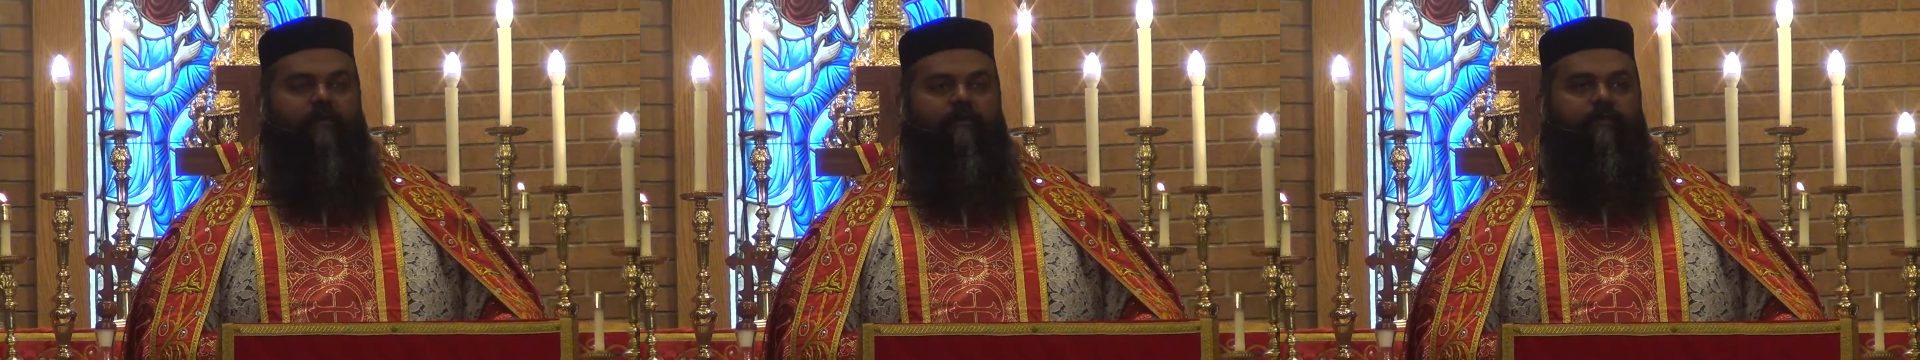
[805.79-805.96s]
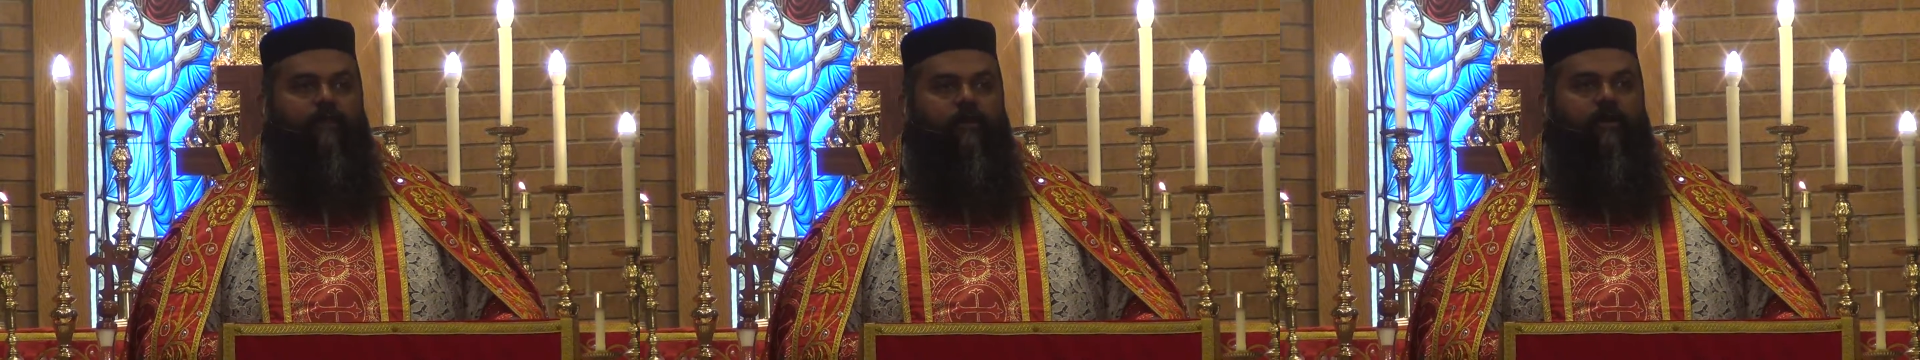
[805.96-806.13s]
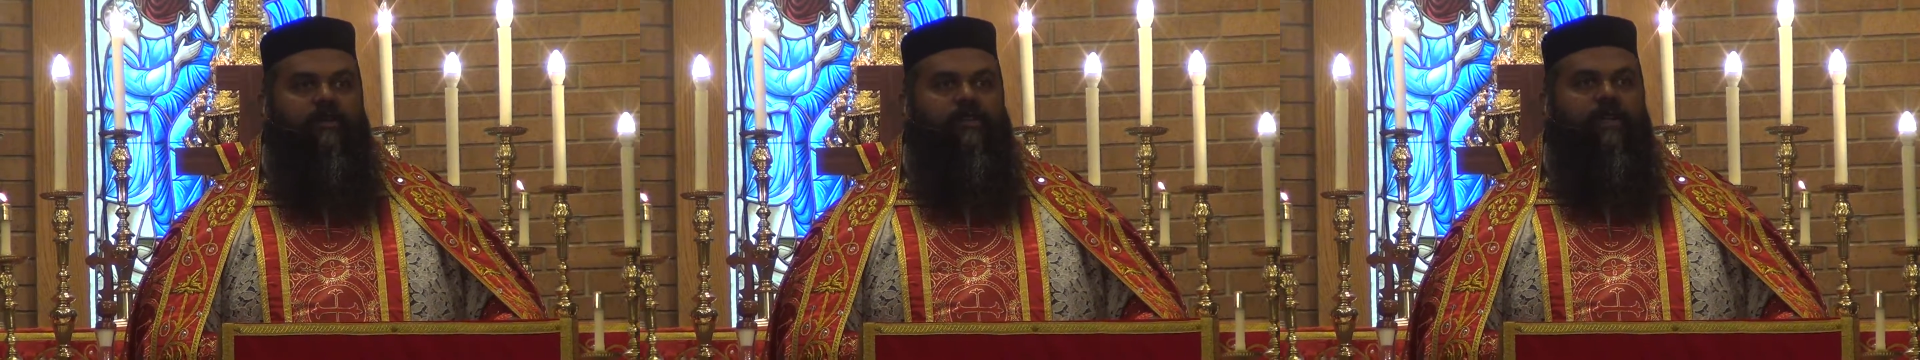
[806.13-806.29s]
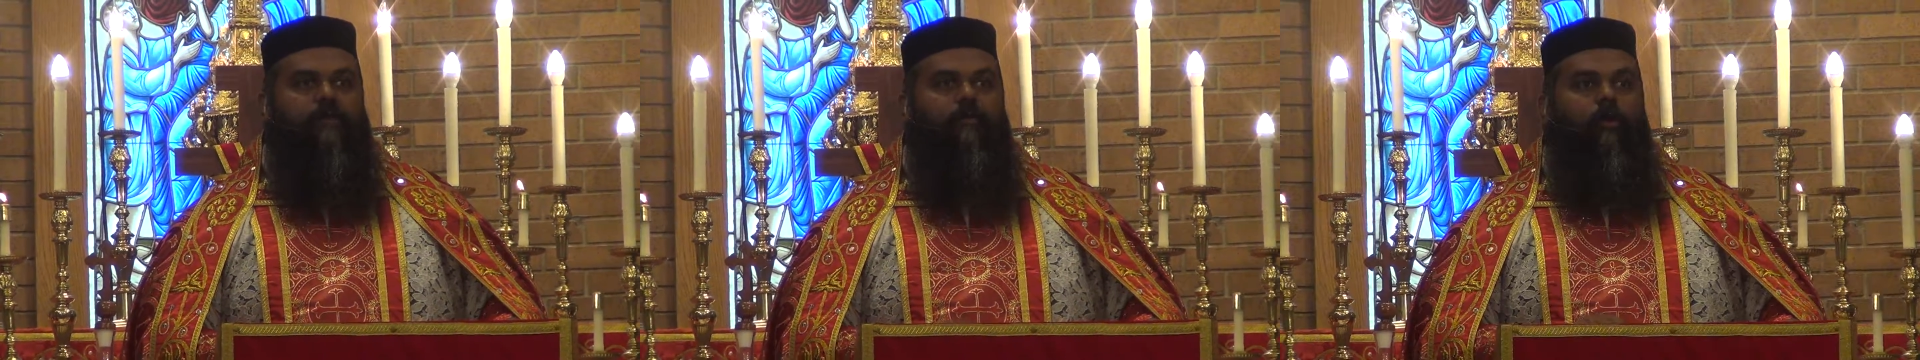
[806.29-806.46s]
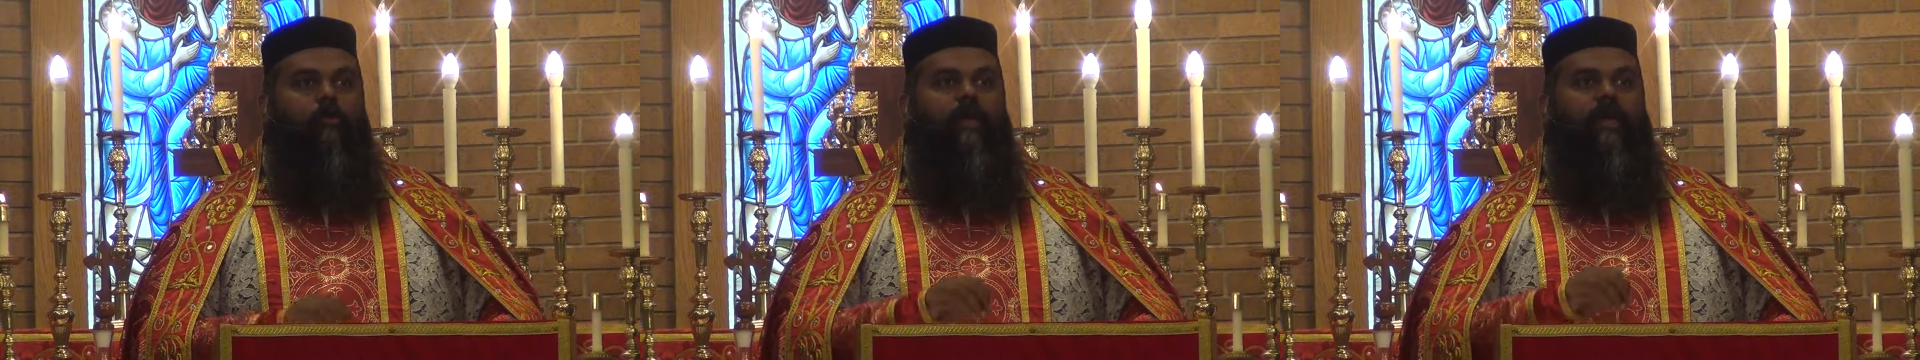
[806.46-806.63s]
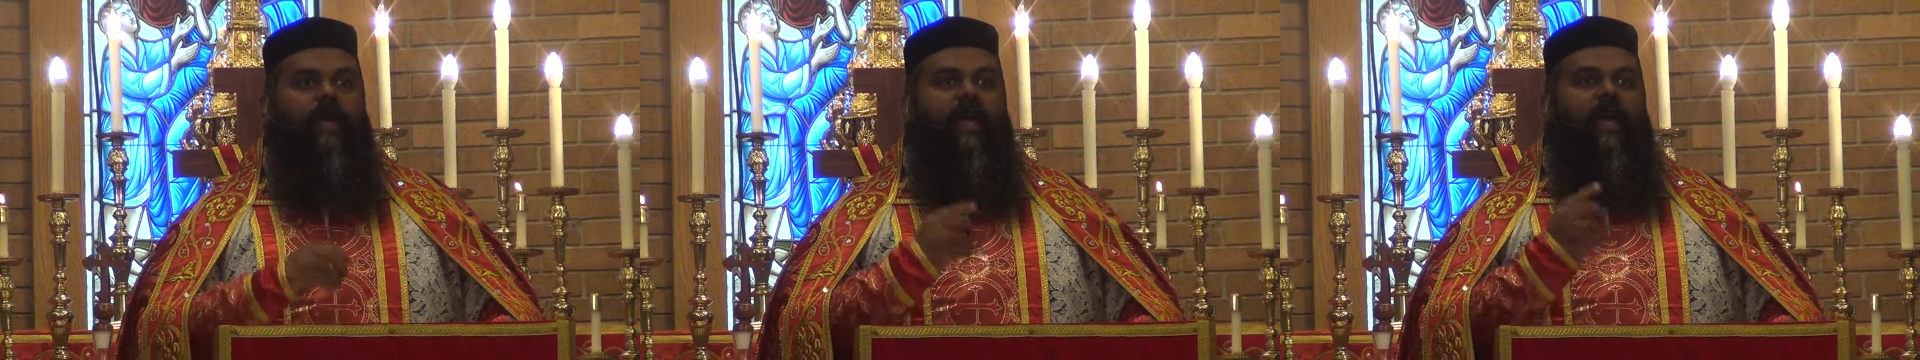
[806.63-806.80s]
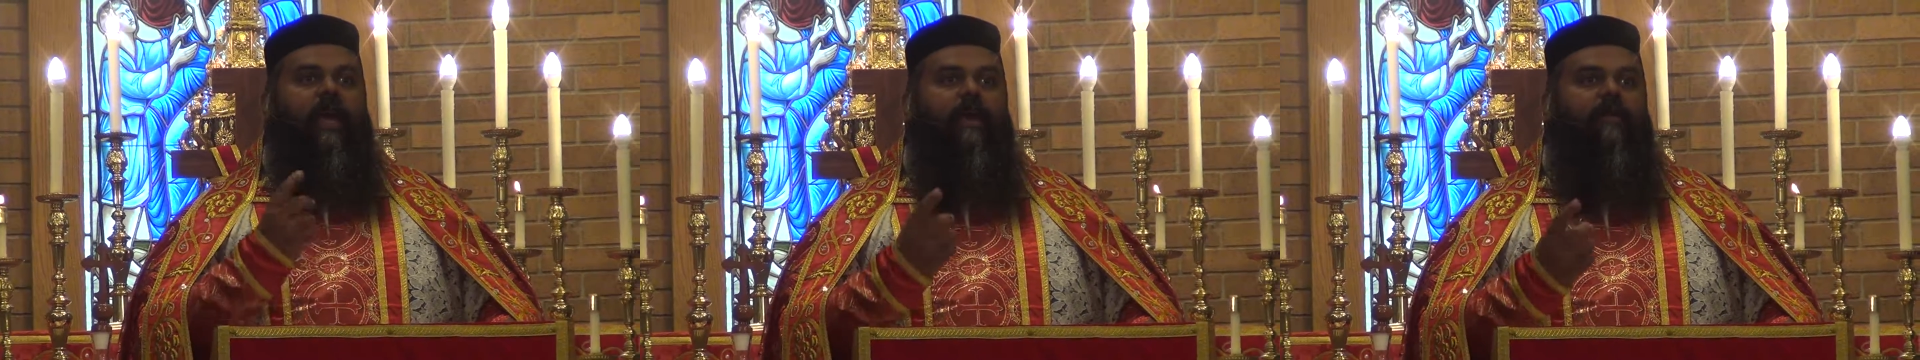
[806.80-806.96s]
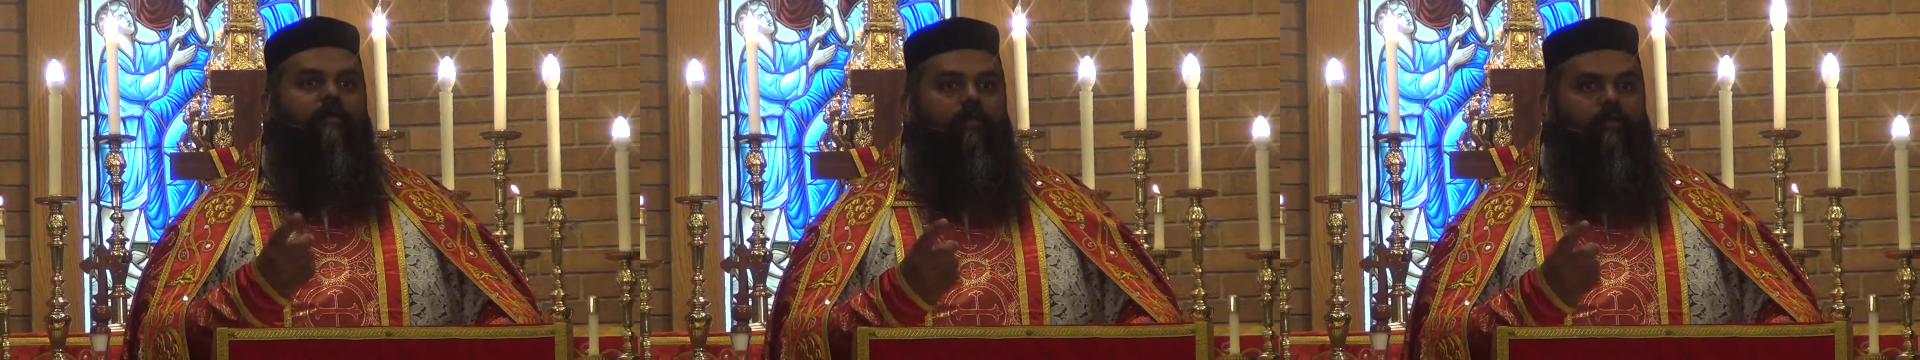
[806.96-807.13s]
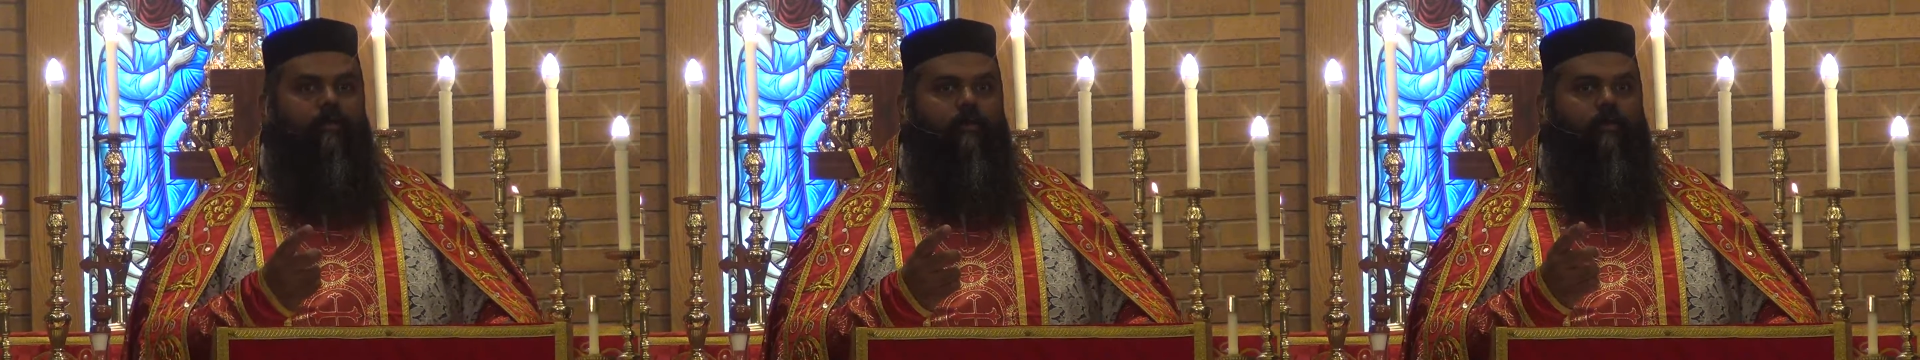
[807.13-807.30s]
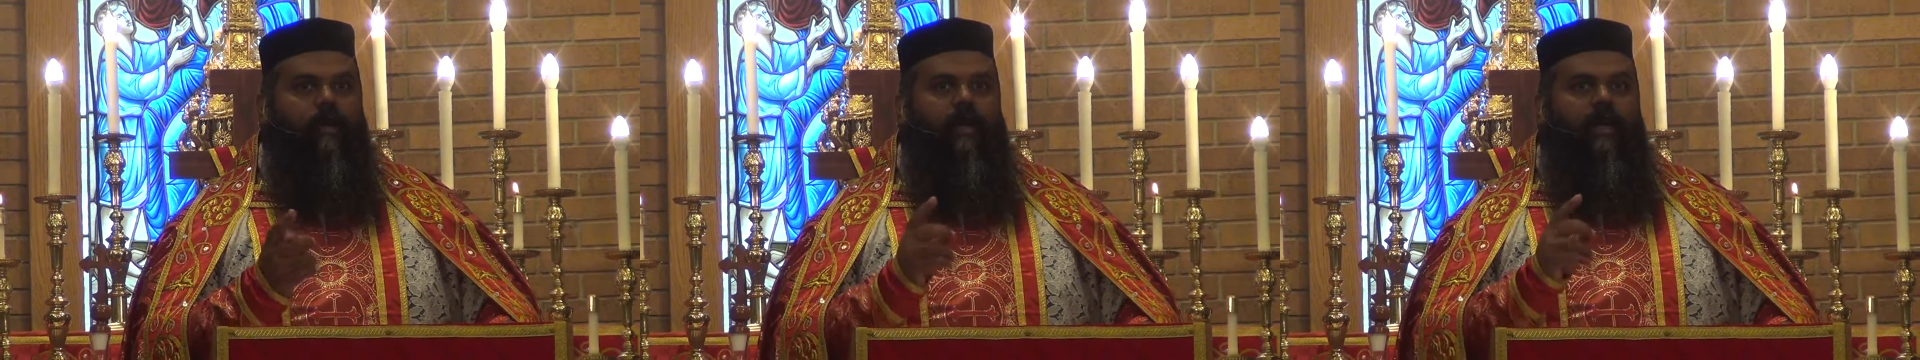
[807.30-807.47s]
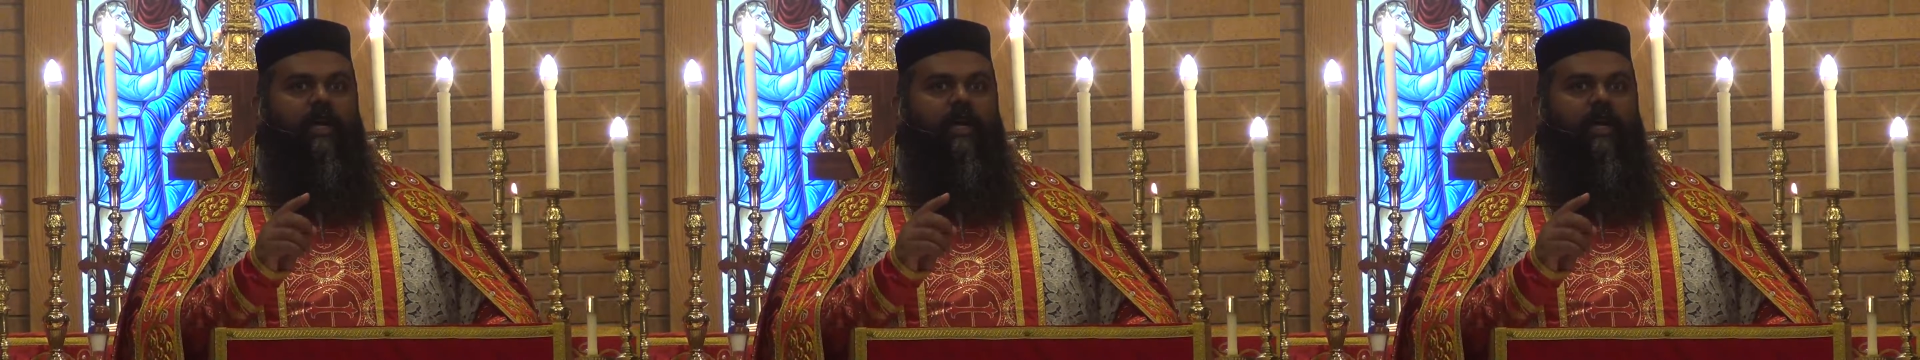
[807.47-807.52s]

to focus on what we can do